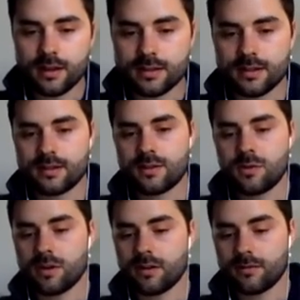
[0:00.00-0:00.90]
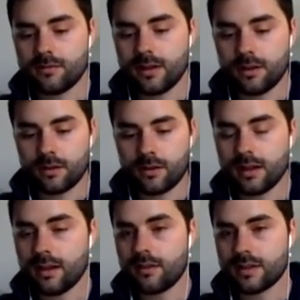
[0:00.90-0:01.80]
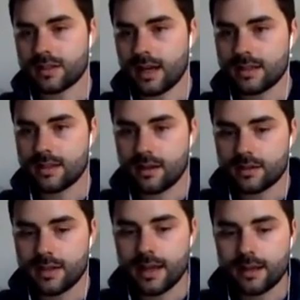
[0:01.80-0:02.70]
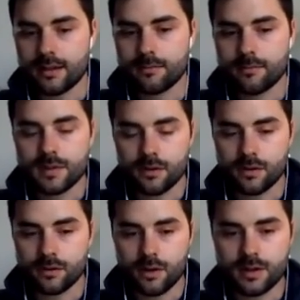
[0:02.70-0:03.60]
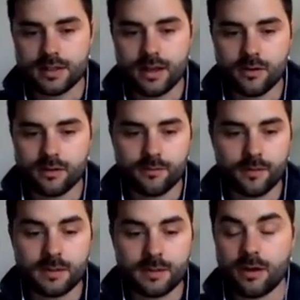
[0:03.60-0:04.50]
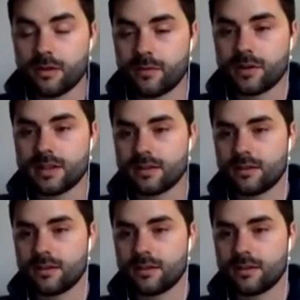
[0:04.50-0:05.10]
then is it'll create a lot of viscosity in your tank. So you'll notice that probably one of the first